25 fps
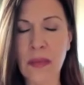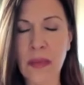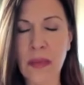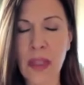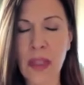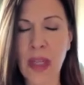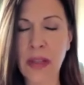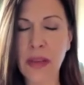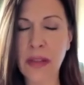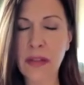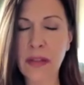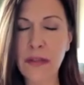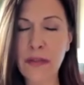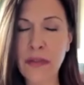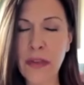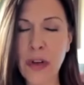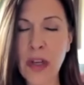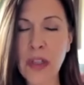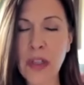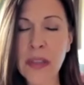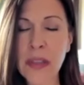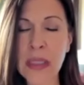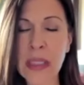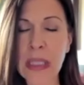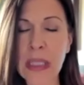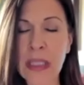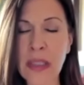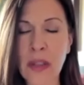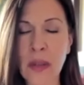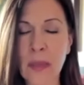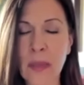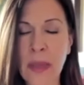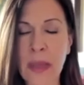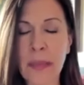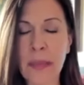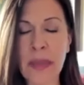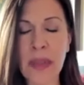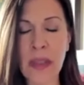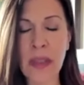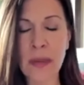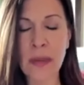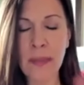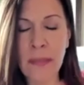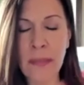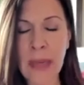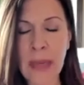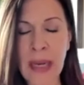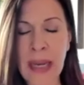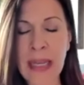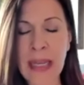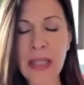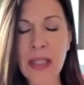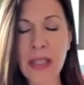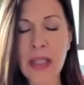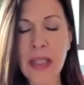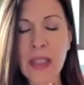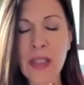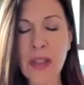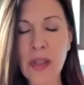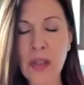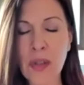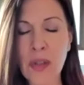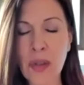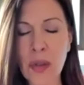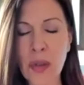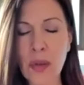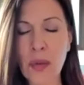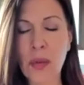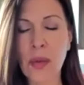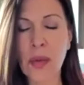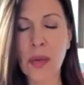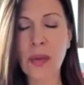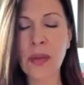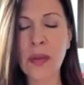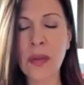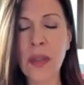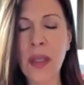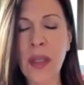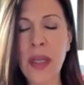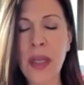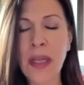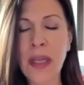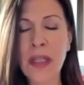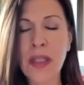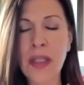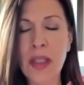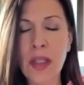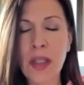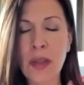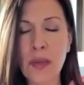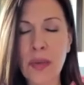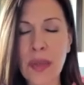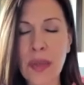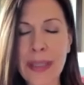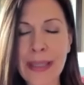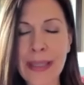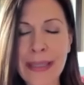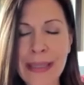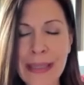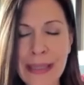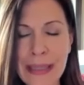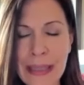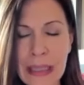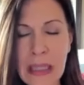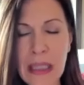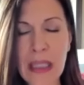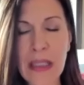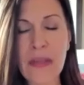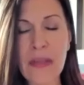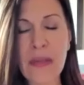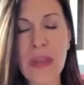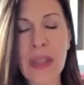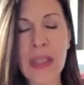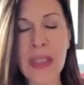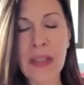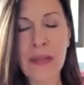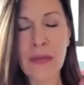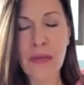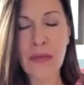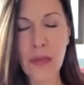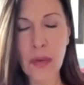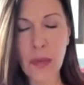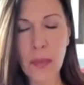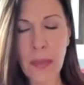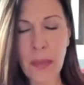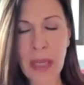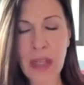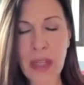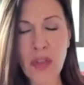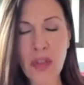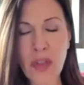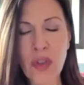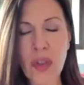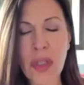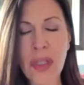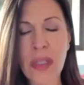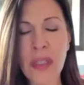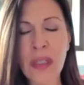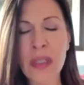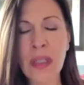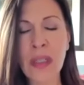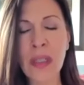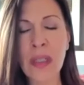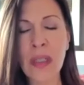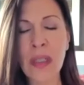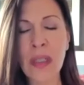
Not the false ego mind, but the mind is a tool to receive the information